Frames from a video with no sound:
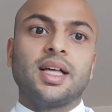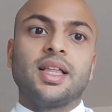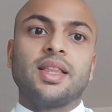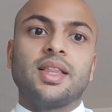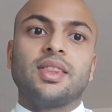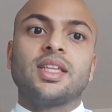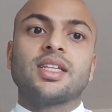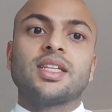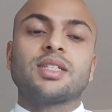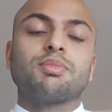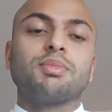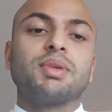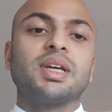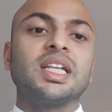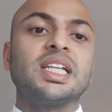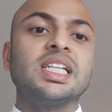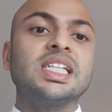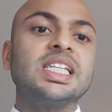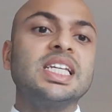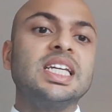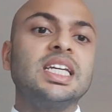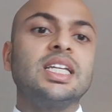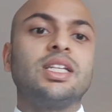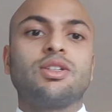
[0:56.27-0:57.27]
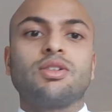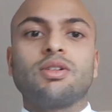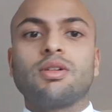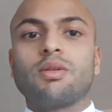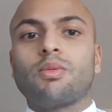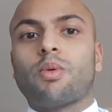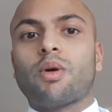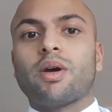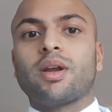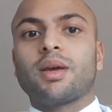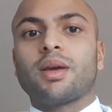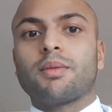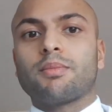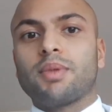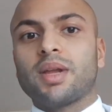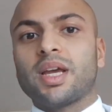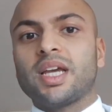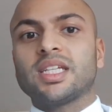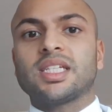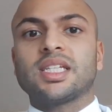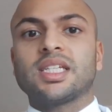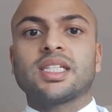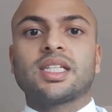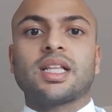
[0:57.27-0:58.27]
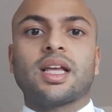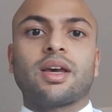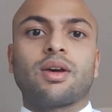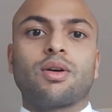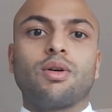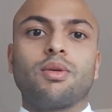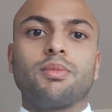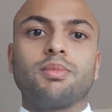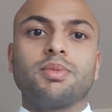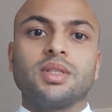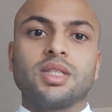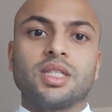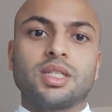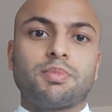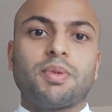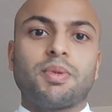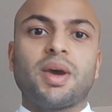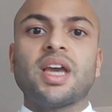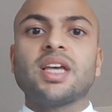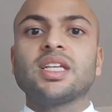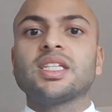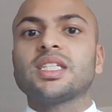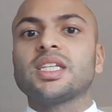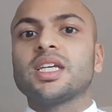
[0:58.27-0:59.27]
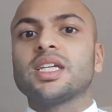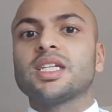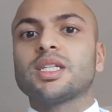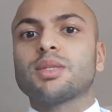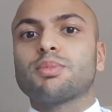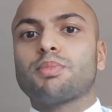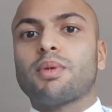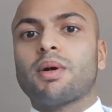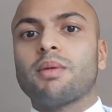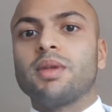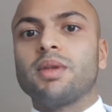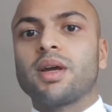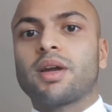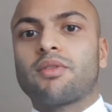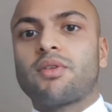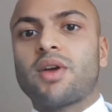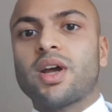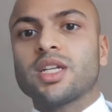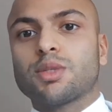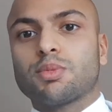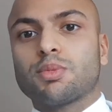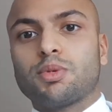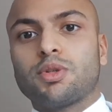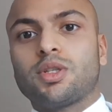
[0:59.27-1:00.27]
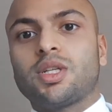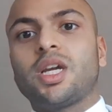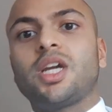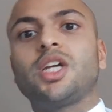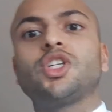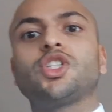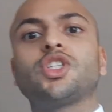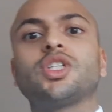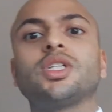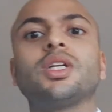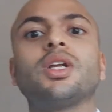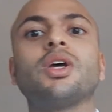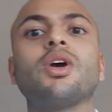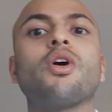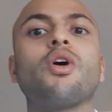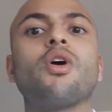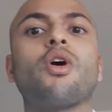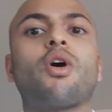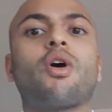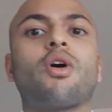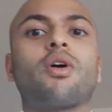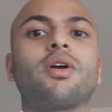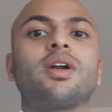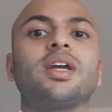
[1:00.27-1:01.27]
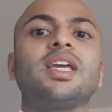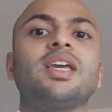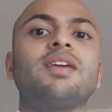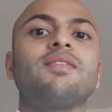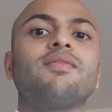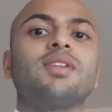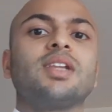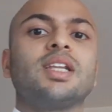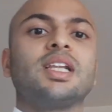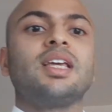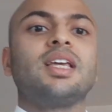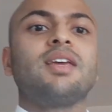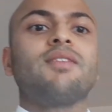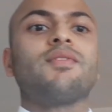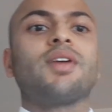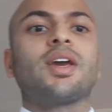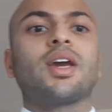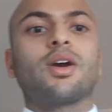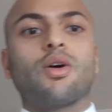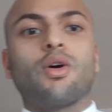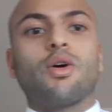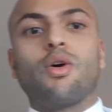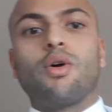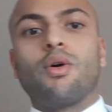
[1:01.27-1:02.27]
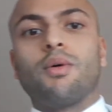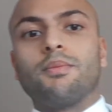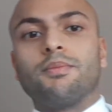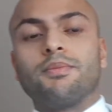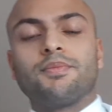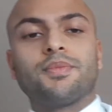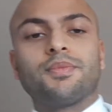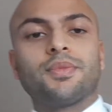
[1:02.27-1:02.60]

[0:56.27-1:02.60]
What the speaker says: This may lead to avoiding places like open spaces, public transportation, or even leaving home.